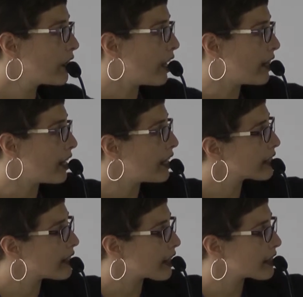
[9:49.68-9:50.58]
and the
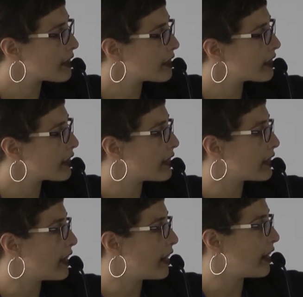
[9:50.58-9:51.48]
x-axis is
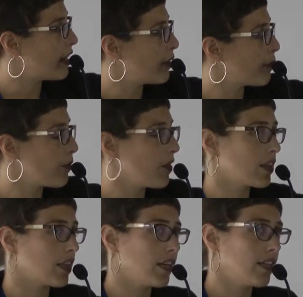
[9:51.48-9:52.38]

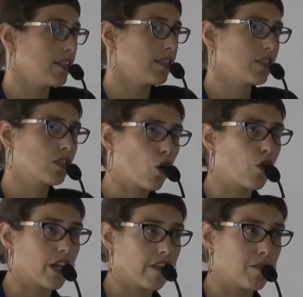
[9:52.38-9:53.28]
the
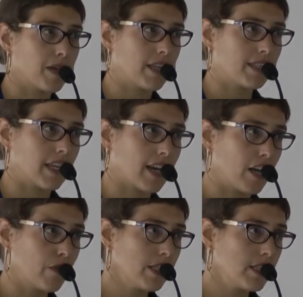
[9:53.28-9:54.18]
score given by the
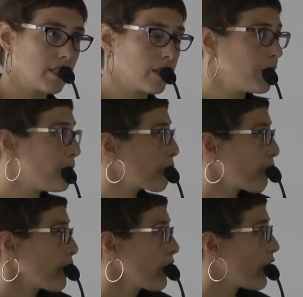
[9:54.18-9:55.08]
psychiatrist.
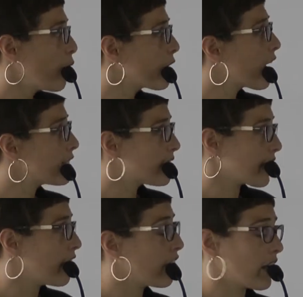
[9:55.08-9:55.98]
and we got
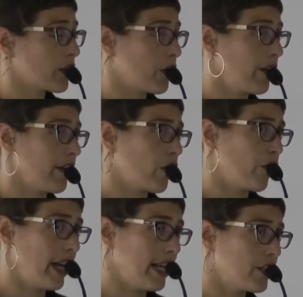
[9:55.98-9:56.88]
significant
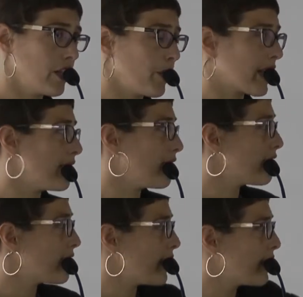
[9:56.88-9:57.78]
correlation. We can
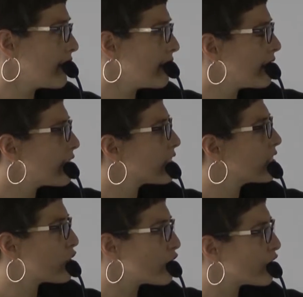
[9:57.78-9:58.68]
see this
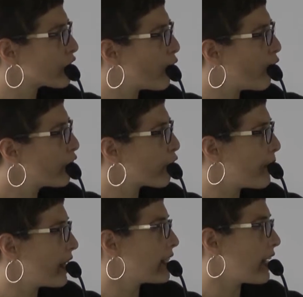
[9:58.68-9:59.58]
is just the score for
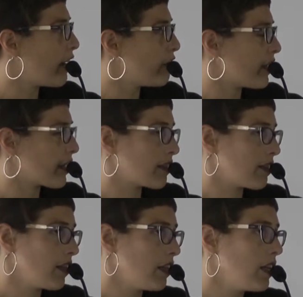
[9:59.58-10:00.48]
blunted
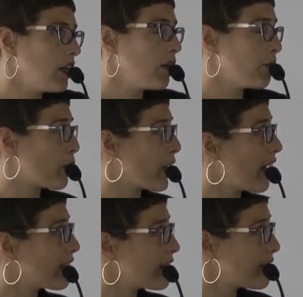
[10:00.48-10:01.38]
affect, but we
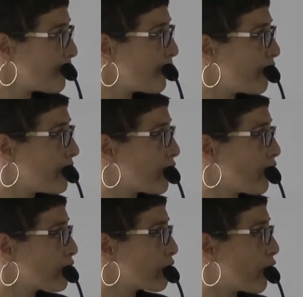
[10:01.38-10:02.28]
got similar
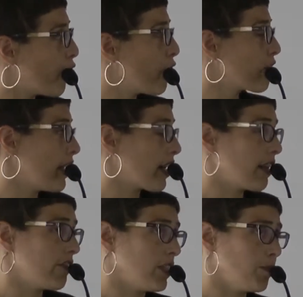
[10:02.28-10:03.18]
results for all the
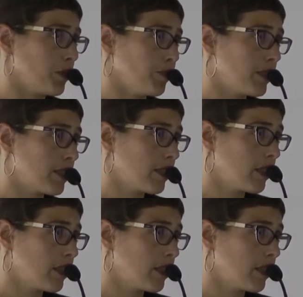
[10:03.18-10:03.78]
negative symptoms,